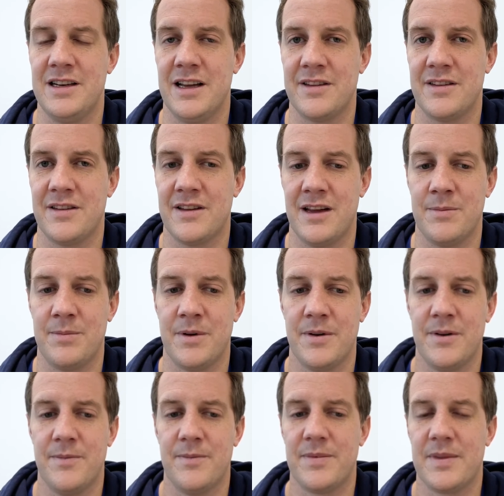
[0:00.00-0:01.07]
landscape
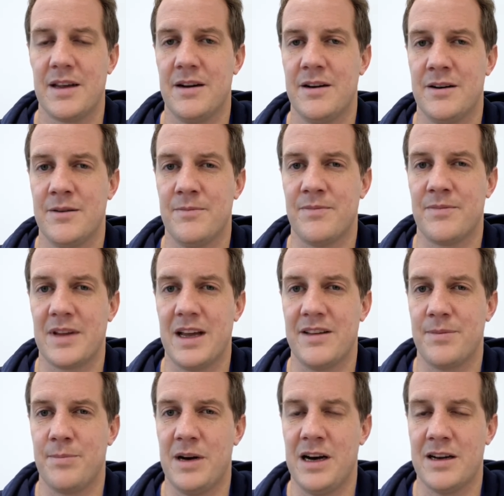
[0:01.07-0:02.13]
um,
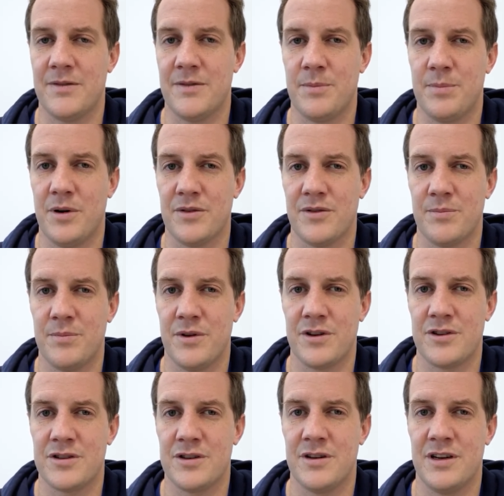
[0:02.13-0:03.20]
as part of the
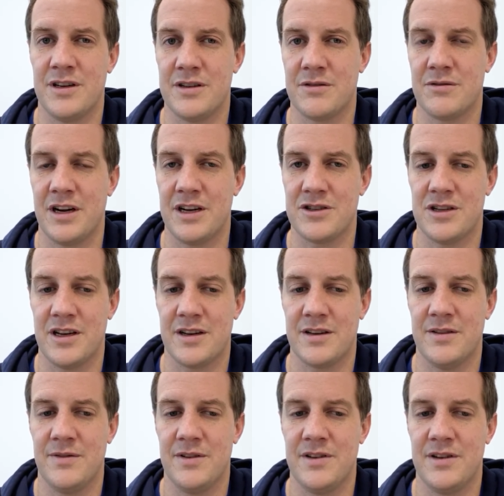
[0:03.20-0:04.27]
post-merger integration
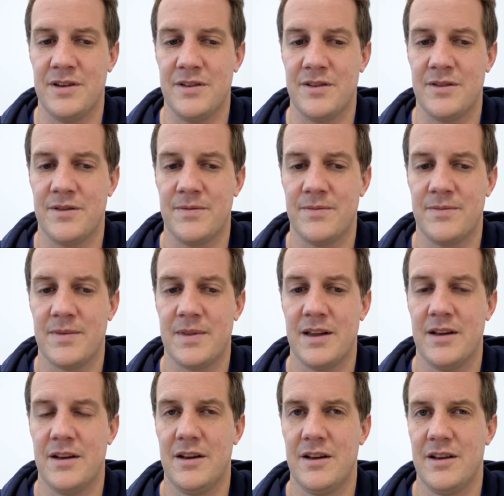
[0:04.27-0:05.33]
activities.
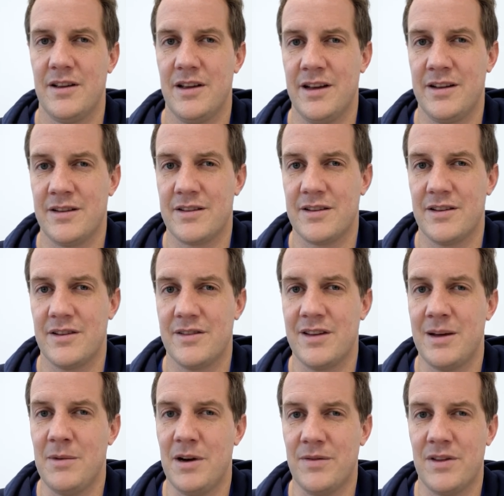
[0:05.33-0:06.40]
And
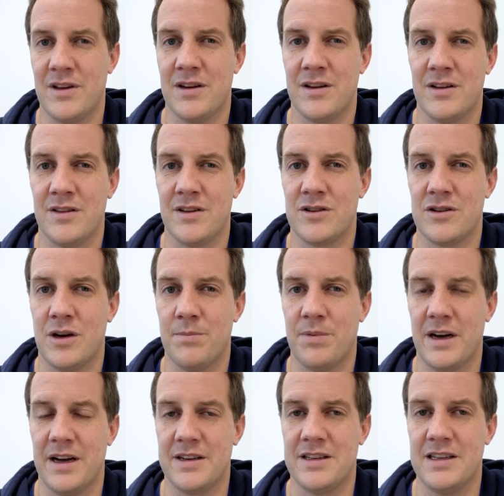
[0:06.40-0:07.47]
some of the, the top
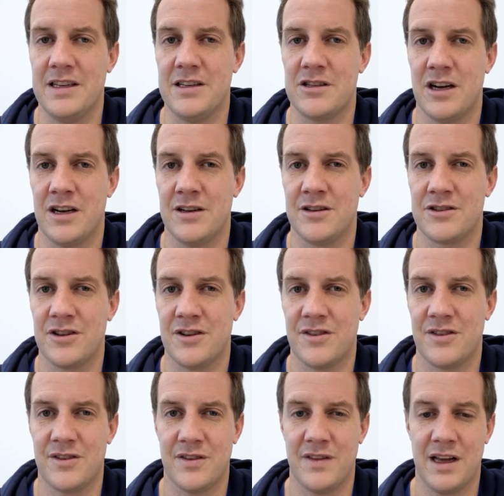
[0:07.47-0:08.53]
IT
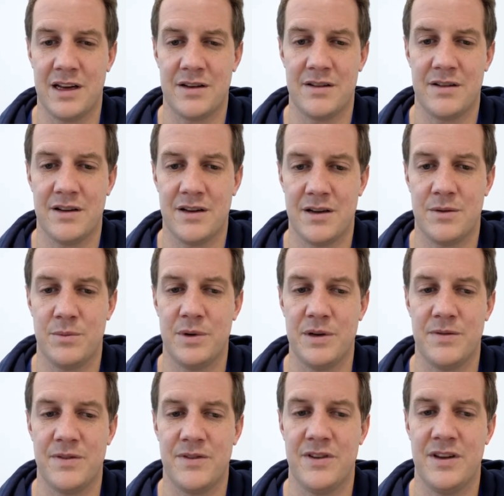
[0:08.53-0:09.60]
challenges that uh,
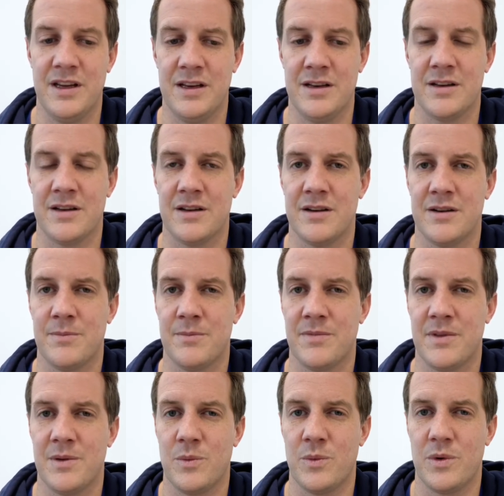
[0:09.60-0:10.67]
we've seen
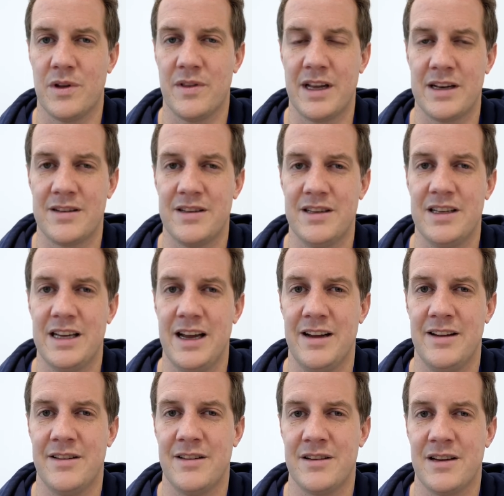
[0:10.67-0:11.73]
um, that
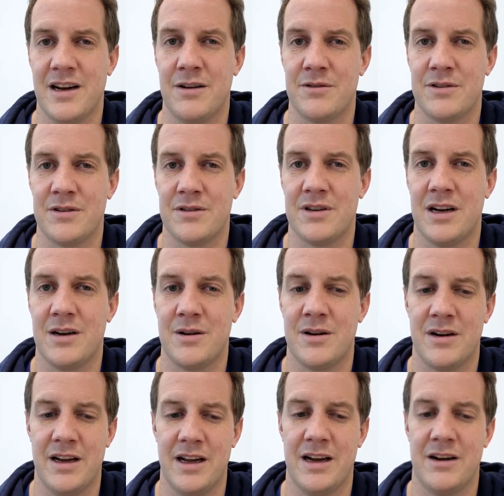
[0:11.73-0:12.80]
EAs encountered
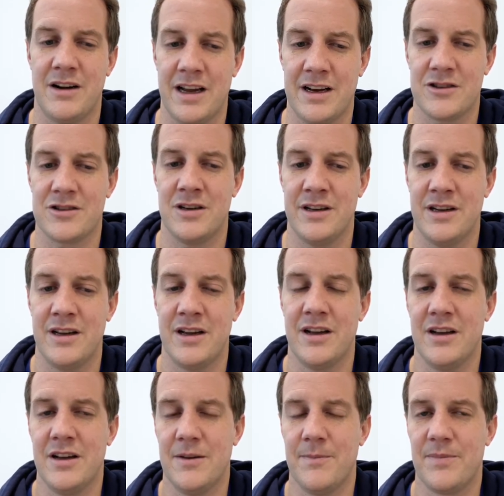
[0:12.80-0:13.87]
are, are actually
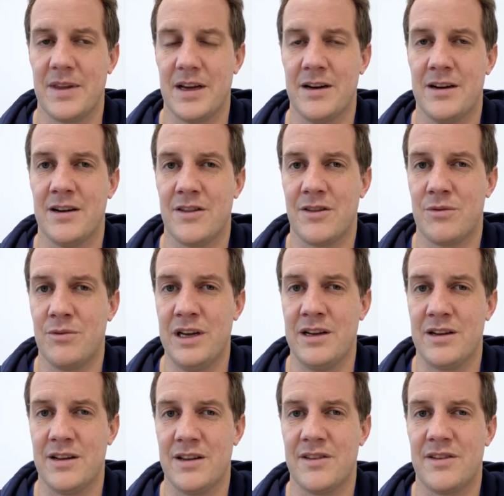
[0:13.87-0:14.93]
uh,
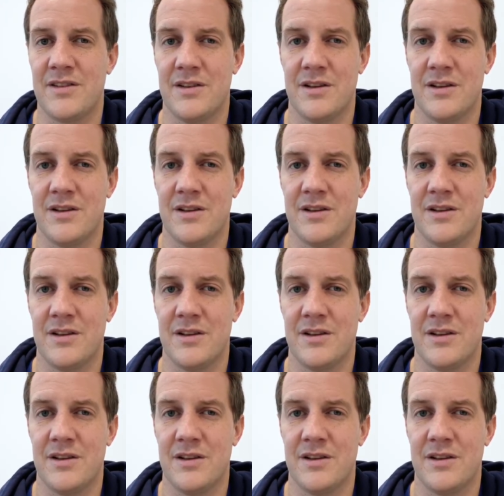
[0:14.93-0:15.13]
three. It's